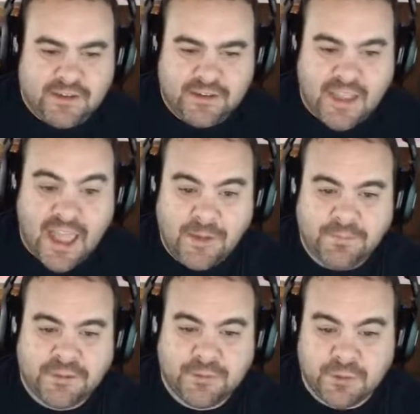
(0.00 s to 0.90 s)

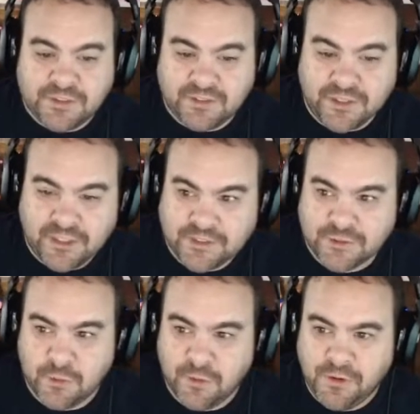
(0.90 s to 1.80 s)
Epps was the leading
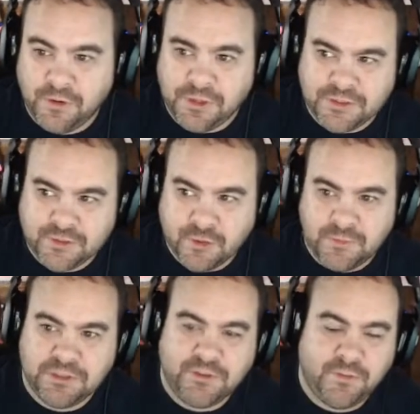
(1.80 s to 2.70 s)
scorer during
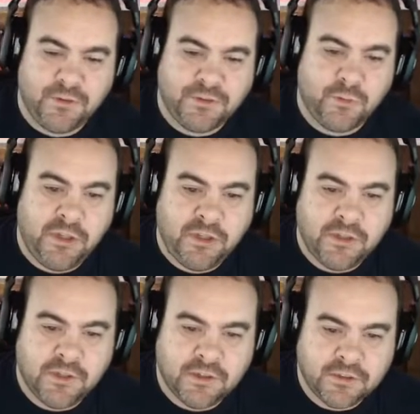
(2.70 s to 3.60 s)
scrimmage the first
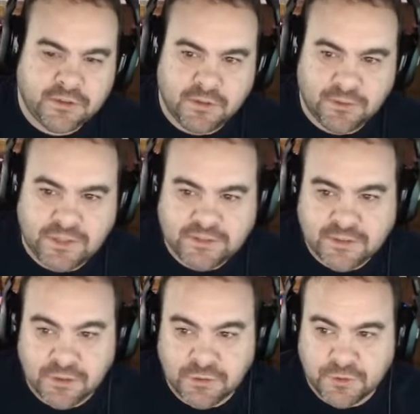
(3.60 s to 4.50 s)
week. So that's
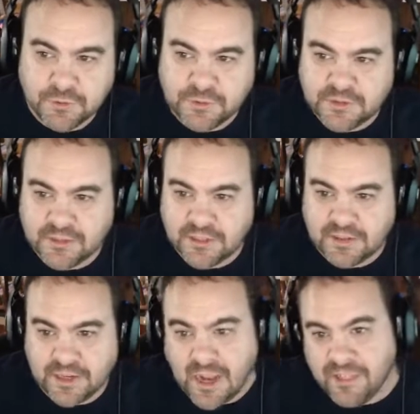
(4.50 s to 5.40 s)
good news. The
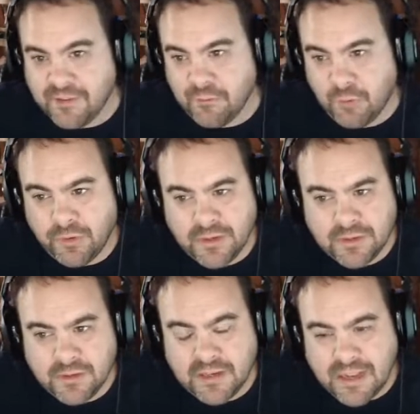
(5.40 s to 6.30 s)
guy that
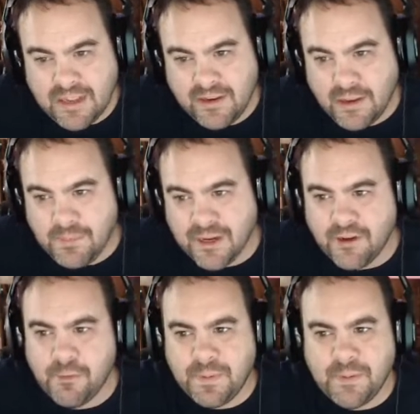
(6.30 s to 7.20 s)
really, I mean, I
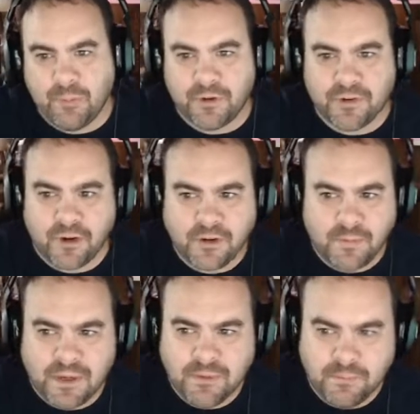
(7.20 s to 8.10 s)
know people are talking
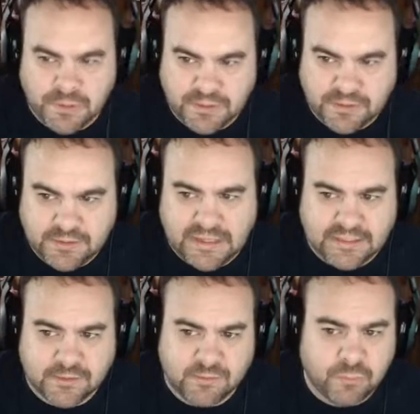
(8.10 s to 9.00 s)
about him, but
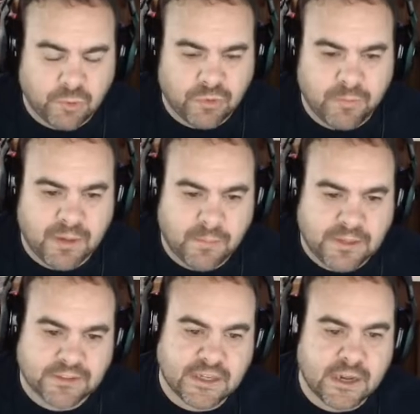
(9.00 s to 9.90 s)
it's really been
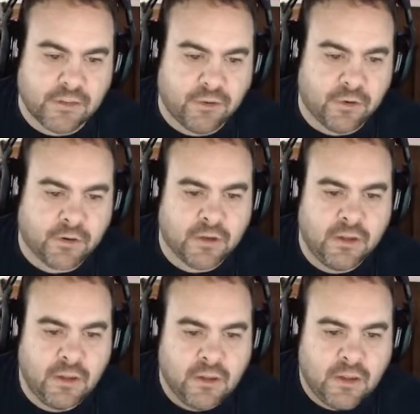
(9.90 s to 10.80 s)
about Sky Clark.
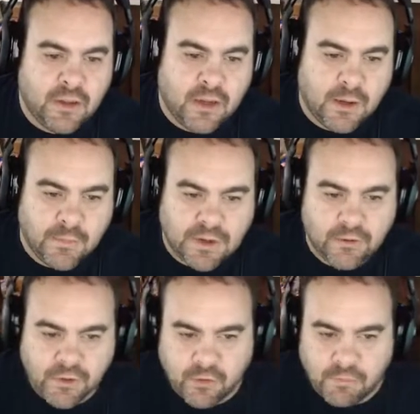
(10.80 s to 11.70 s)
I know
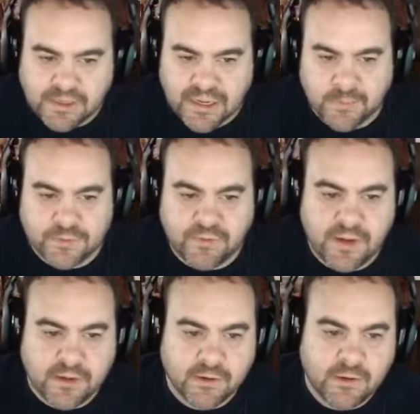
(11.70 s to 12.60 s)
you're a big Epps
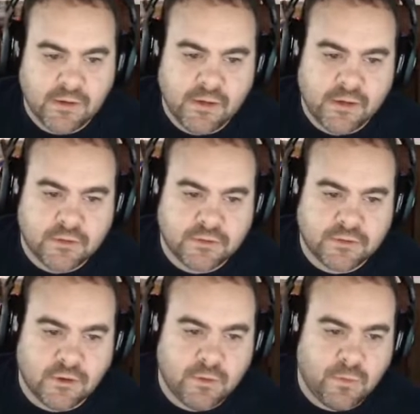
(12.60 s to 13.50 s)
fan.
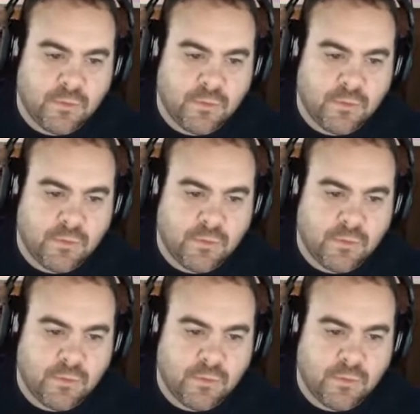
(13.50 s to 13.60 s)
So